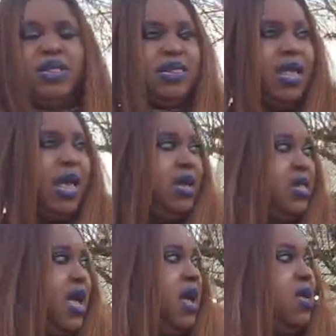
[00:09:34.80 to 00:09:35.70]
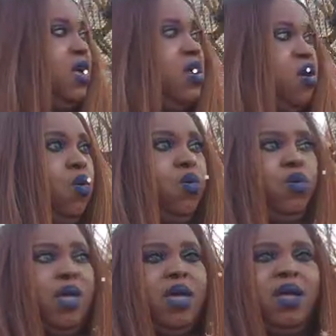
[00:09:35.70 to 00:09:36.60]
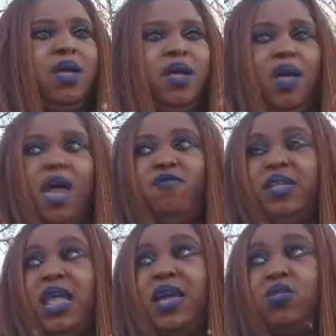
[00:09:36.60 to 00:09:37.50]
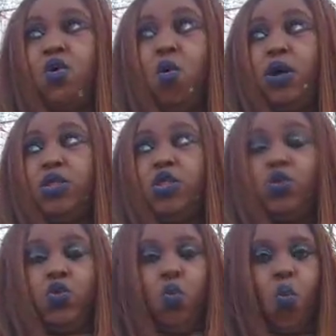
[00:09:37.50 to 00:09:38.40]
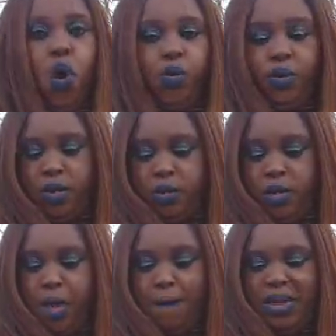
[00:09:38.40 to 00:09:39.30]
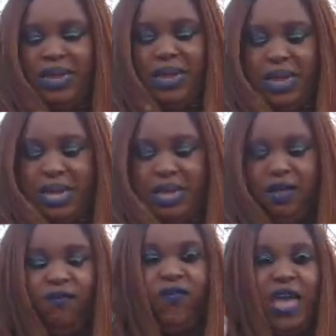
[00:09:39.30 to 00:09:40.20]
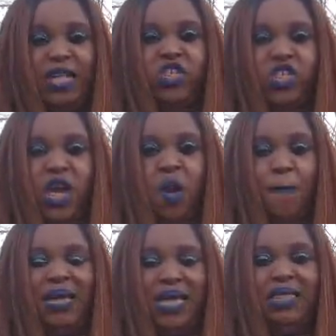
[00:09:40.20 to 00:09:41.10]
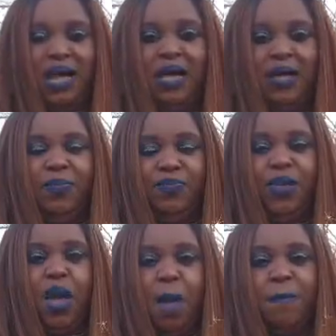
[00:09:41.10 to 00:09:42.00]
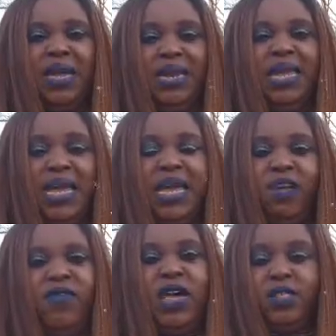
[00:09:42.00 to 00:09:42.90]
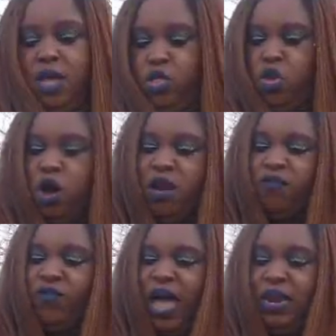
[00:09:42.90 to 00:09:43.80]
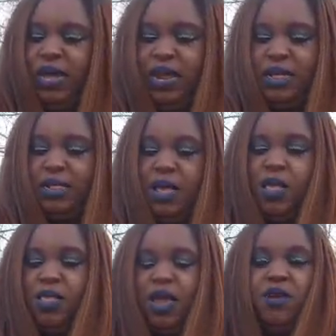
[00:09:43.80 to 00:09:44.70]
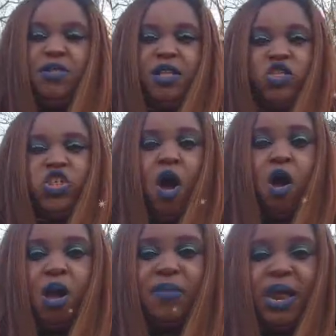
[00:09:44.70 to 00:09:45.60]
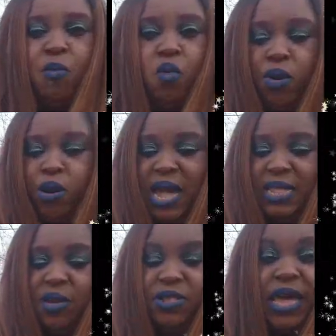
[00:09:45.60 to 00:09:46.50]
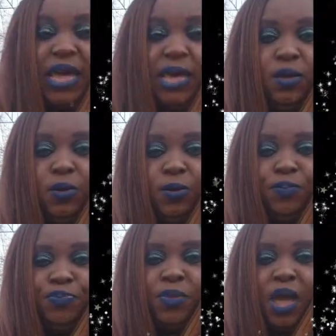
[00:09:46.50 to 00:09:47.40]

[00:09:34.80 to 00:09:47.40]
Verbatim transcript: to say that, you know, everything is going to work Believe it shall be done. Believe it's you're gonna fly. Look at this. There's a charm that I'm wearing, and there's the eagle.